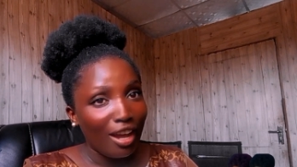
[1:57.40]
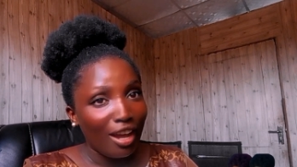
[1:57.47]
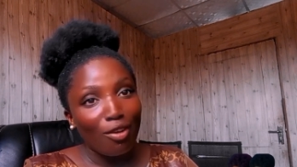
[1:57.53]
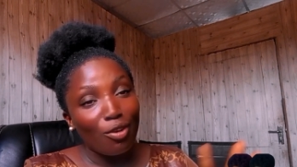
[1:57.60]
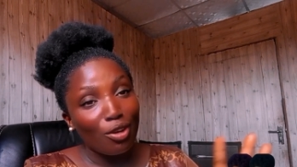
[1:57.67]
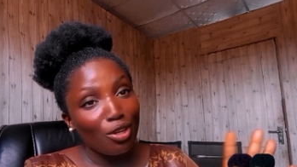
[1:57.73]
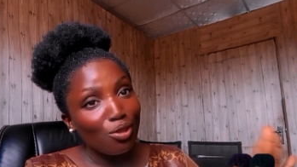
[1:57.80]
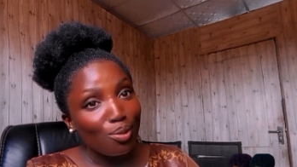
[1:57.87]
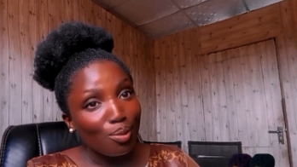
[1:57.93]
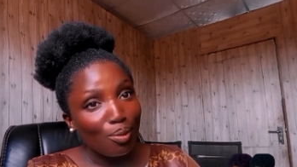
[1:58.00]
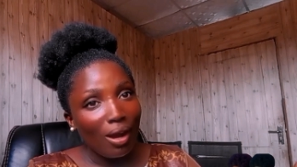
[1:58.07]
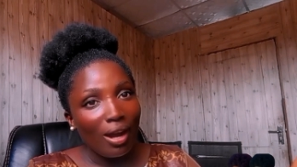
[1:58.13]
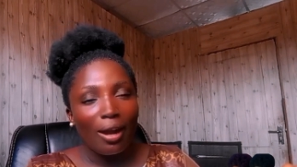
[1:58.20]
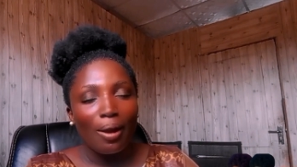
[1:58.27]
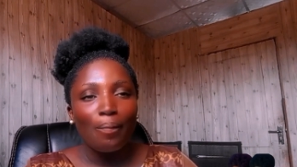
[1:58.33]
According
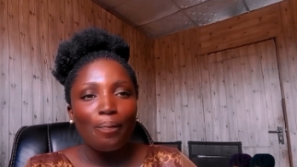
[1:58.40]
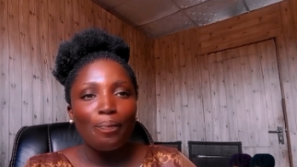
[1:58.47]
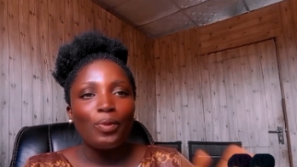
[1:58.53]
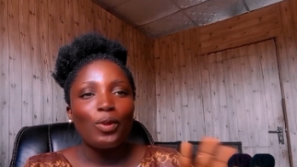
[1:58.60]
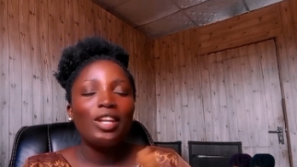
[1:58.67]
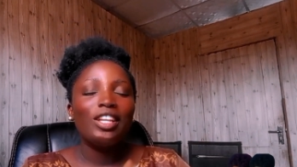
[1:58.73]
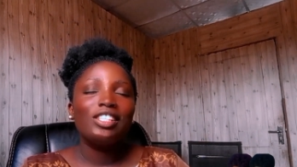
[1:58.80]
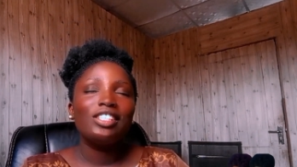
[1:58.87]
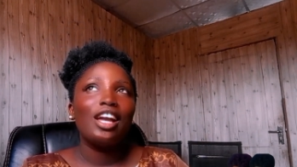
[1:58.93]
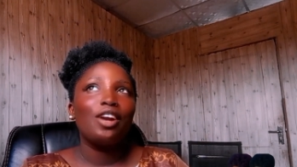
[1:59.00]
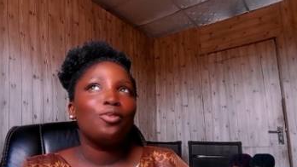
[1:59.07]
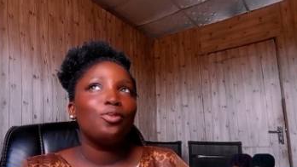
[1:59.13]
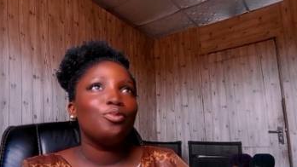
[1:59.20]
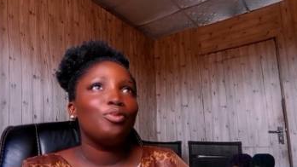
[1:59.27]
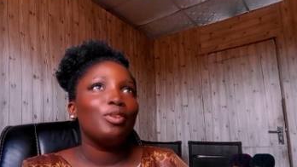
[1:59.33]
to her,
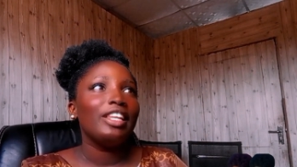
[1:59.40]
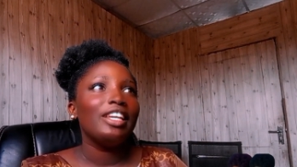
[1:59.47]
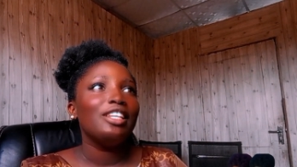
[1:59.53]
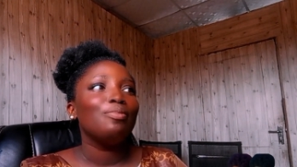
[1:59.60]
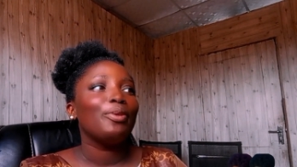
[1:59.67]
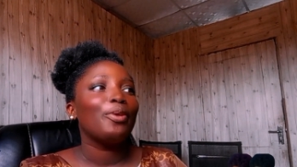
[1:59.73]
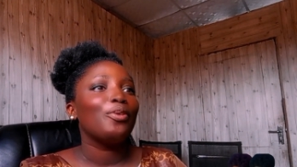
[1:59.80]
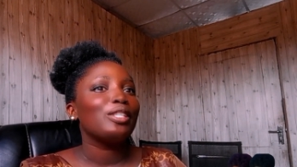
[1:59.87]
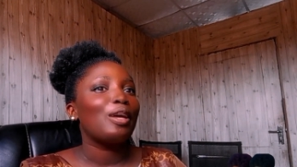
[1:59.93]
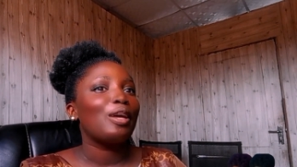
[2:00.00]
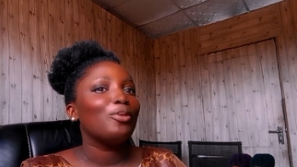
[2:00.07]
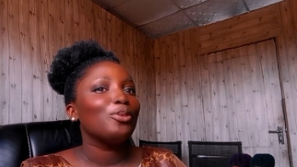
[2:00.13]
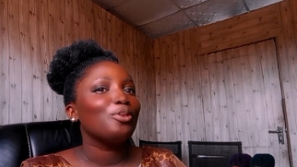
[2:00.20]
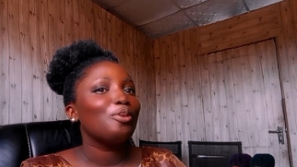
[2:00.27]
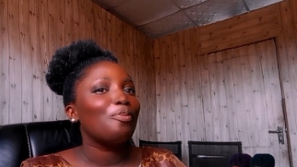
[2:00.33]
honestly i could relate
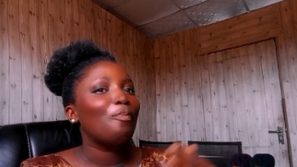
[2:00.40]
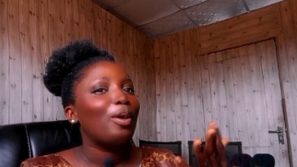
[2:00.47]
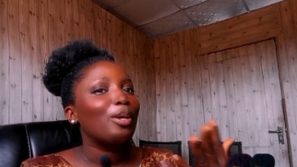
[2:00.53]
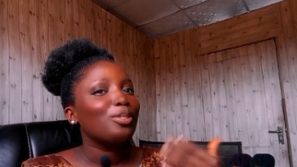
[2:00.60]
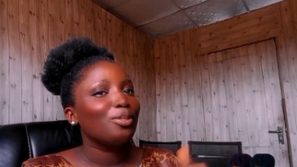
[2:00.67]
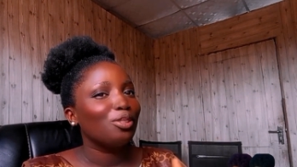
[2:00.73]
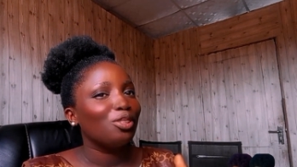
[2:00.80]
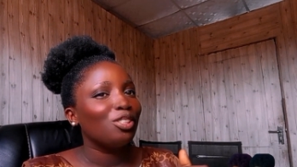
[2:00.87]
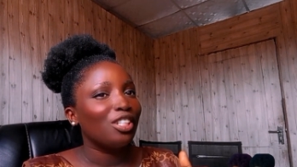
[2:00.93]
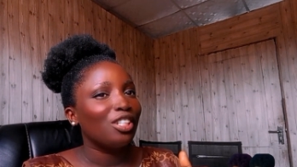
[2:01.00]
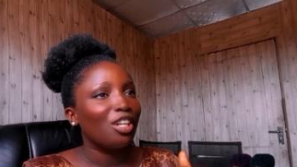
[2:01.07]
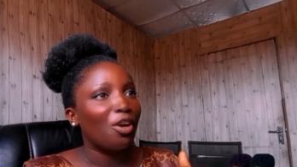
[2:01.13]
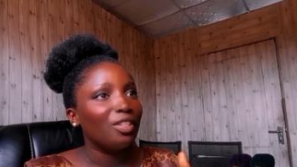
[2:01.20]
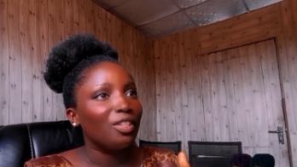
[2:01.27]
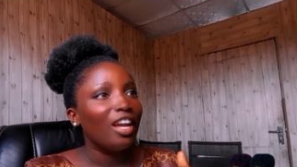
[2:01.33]
because i'm also a
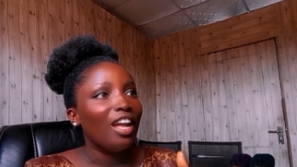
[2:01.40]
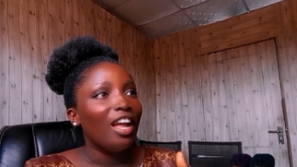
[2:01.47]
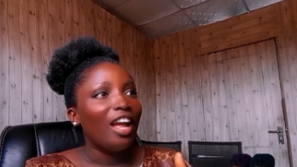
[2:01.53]
pastor's child